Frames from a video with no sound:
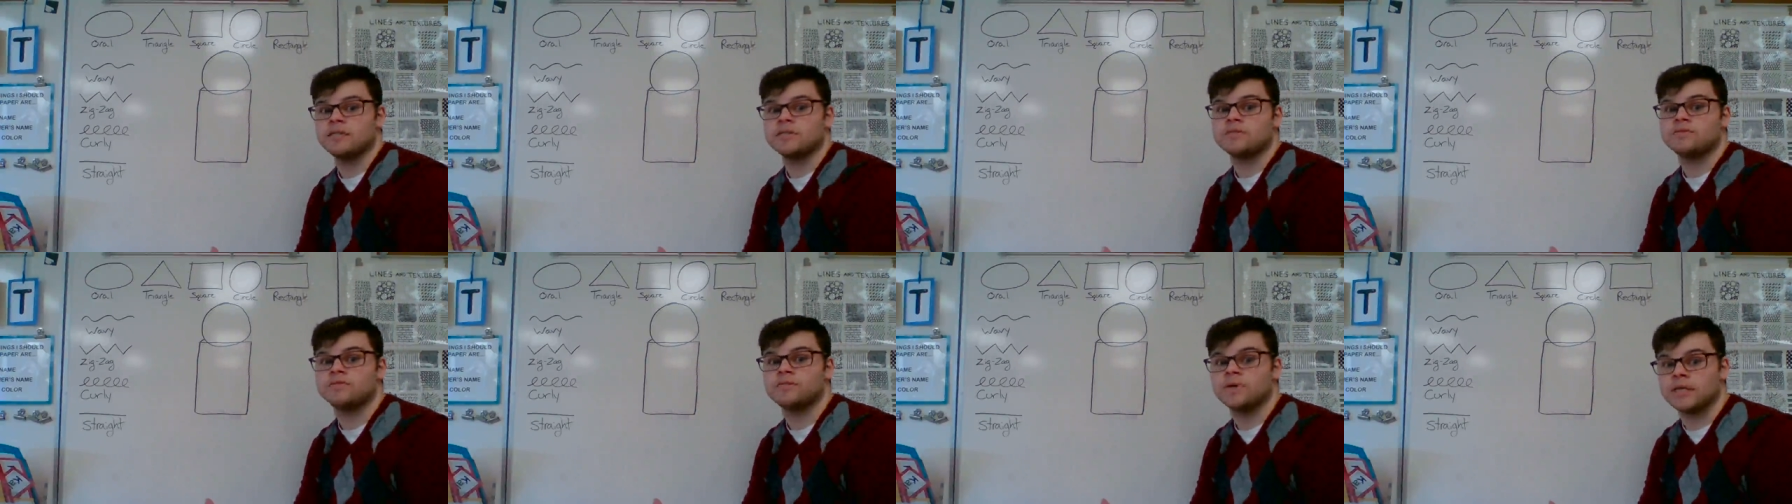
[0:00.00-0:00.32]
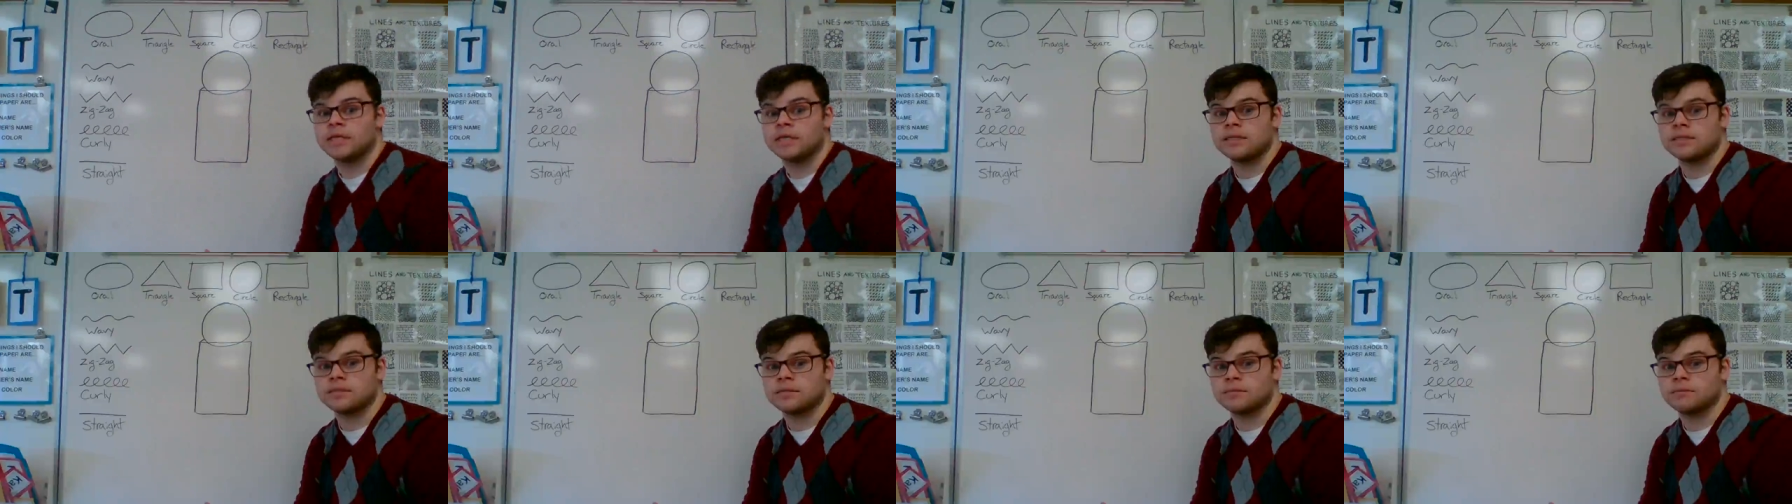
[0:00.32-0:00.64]
and
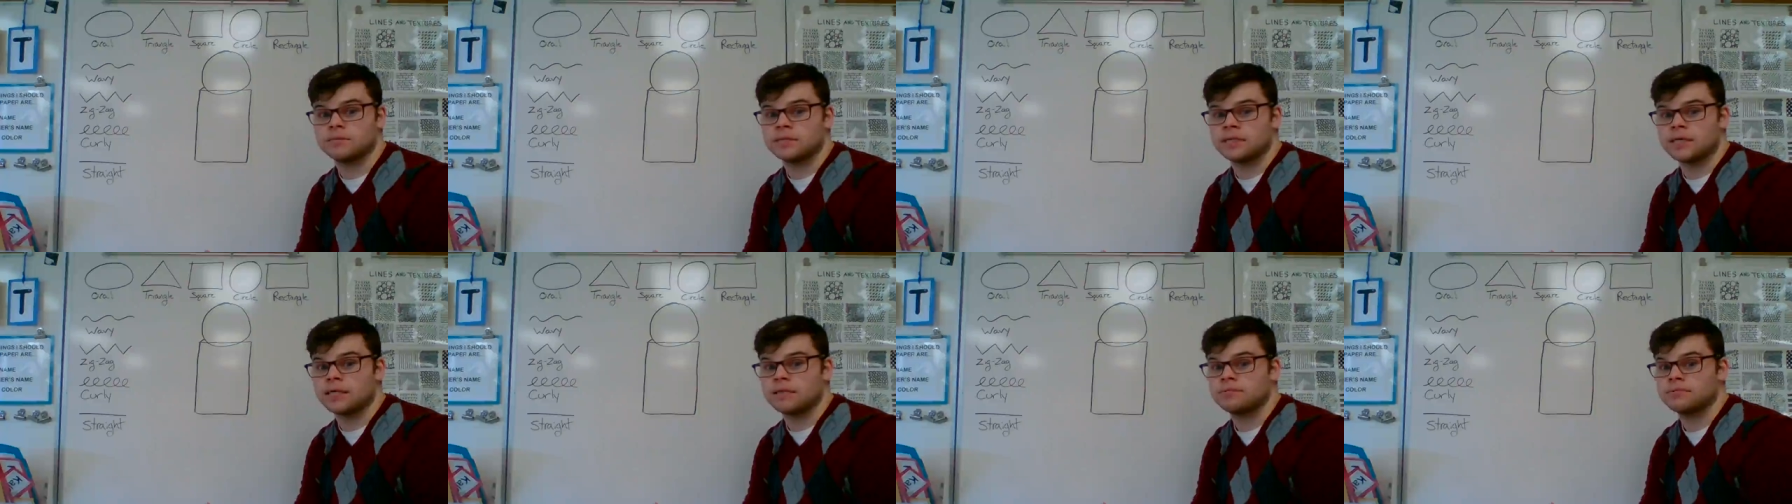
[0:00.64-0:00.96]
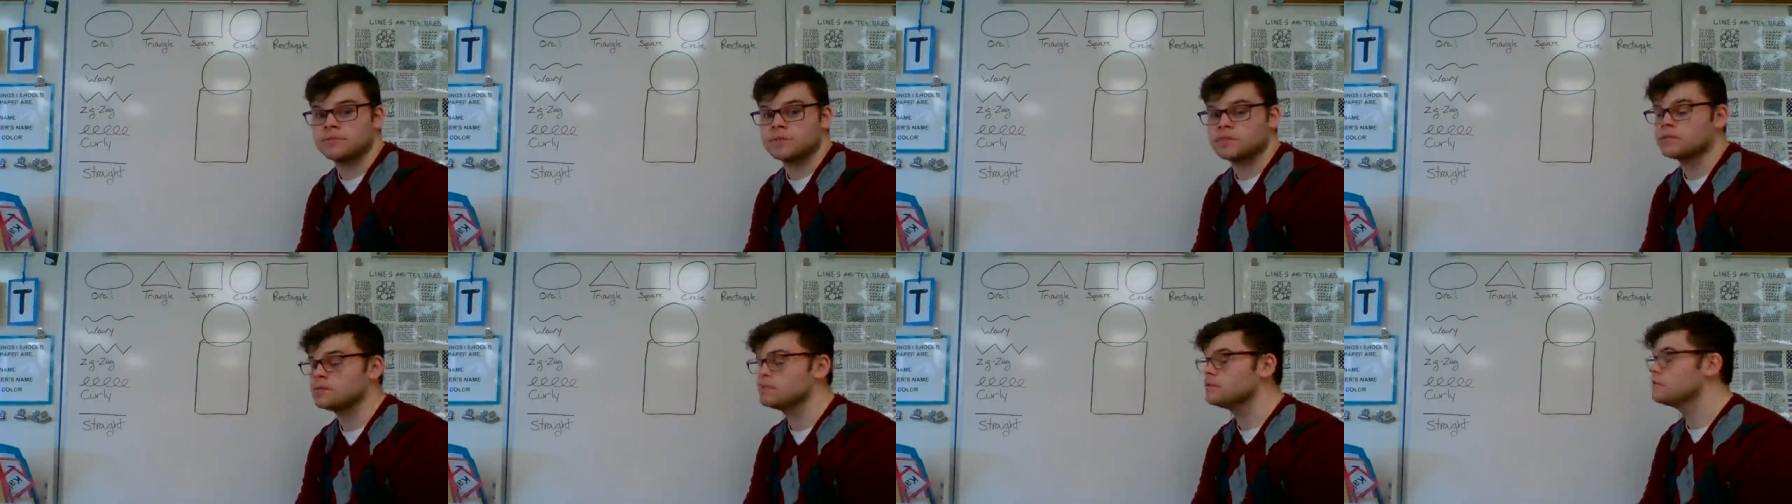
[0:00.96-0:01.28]
gingerbread
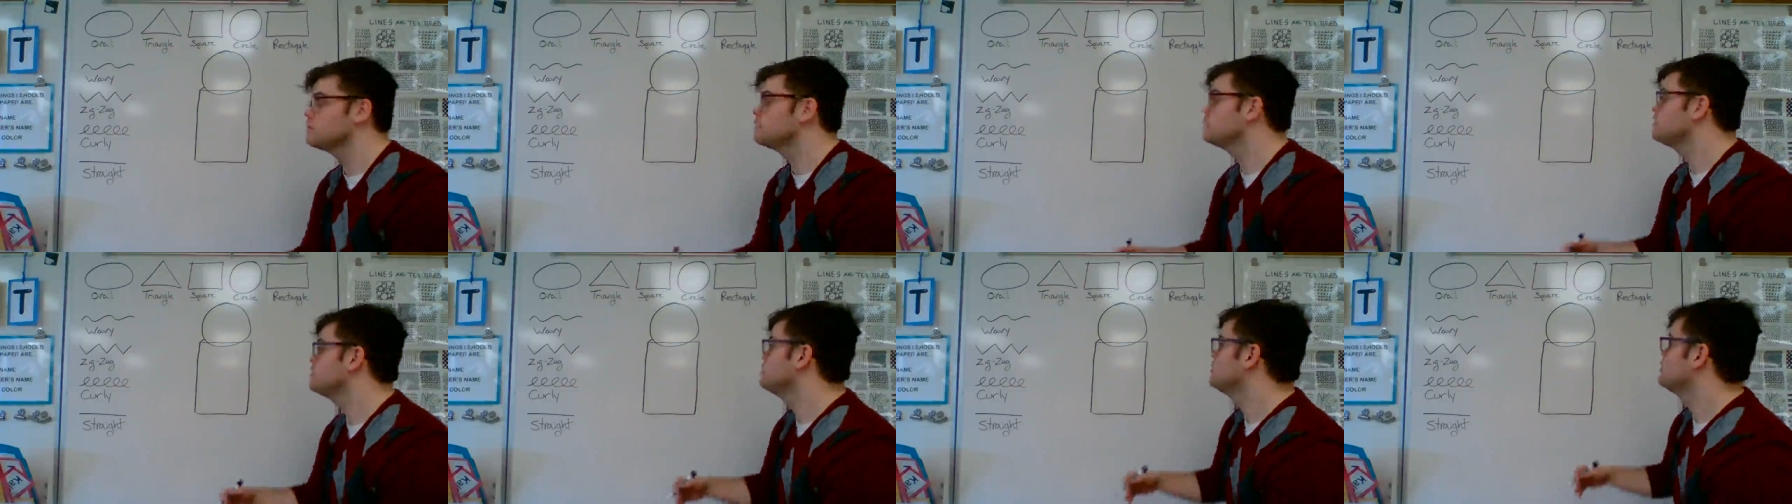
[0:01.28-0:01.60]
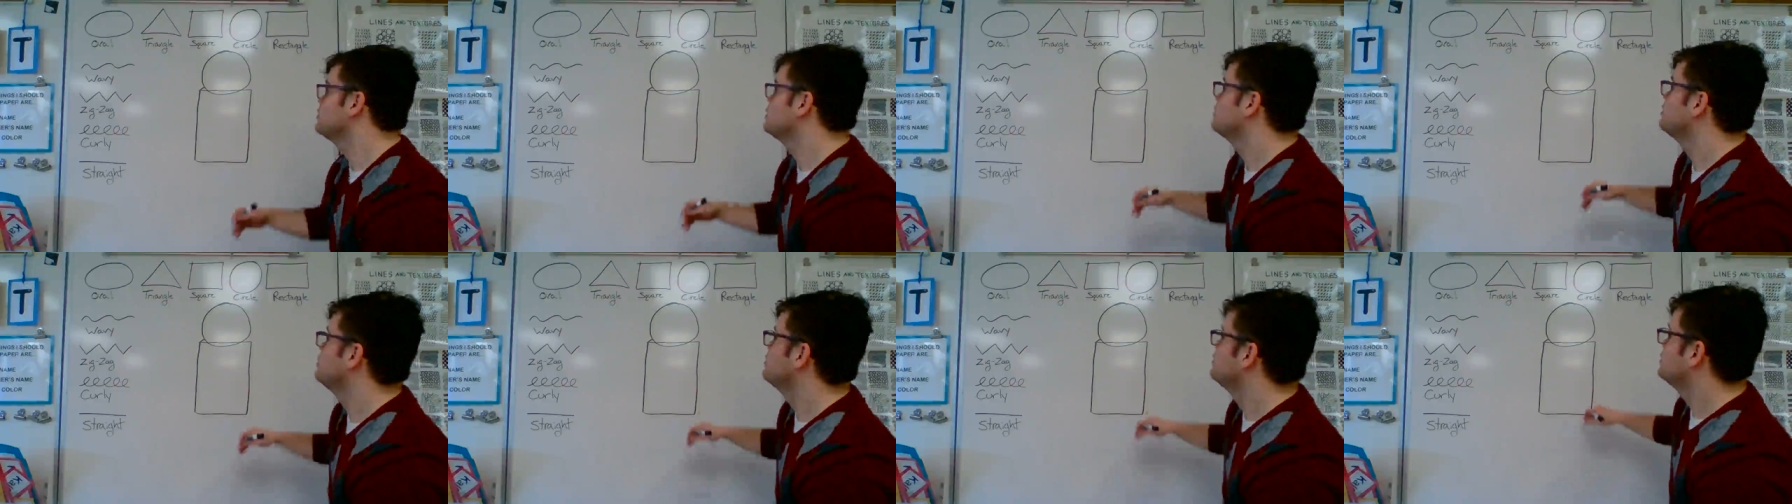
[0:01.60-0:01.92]
bakes funny
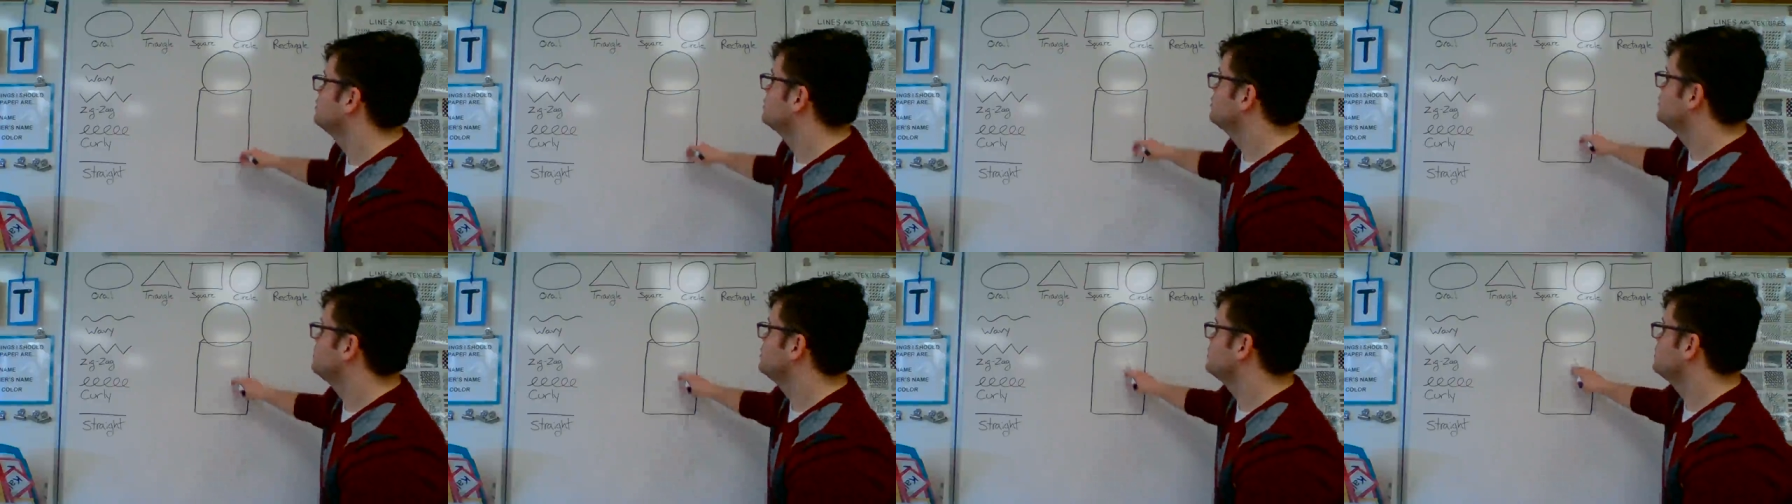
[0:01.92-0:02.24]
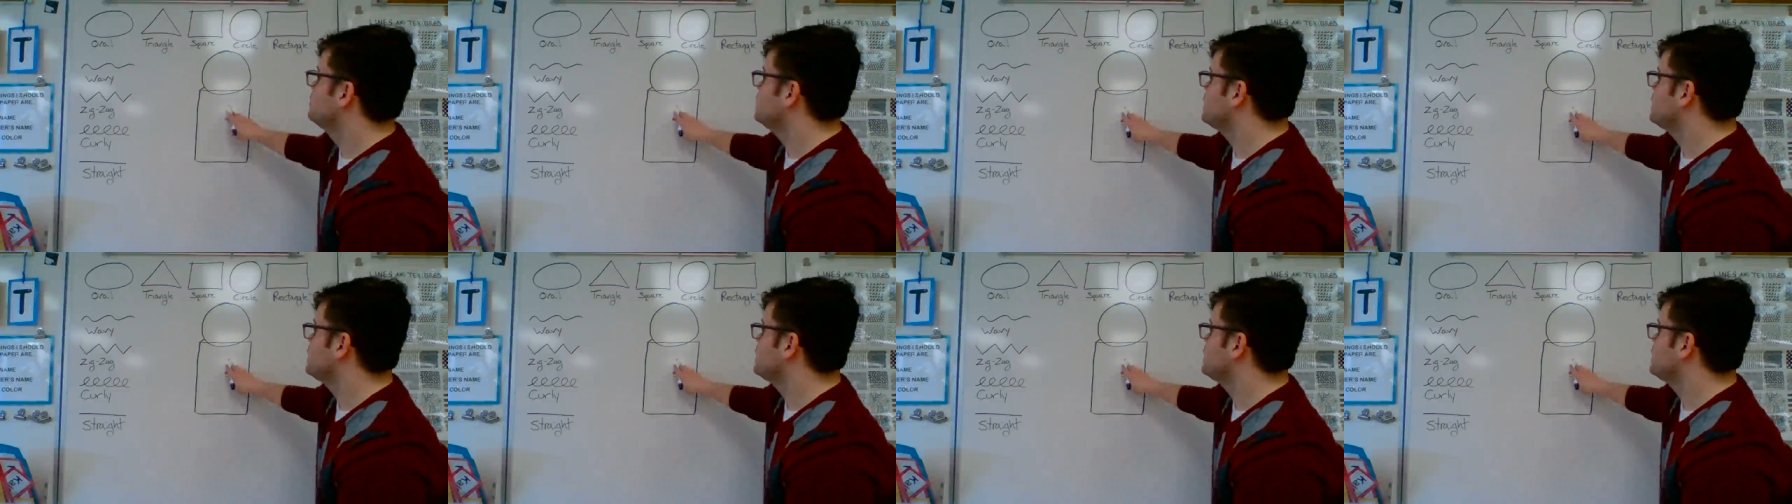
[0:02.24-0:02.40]
sometimes.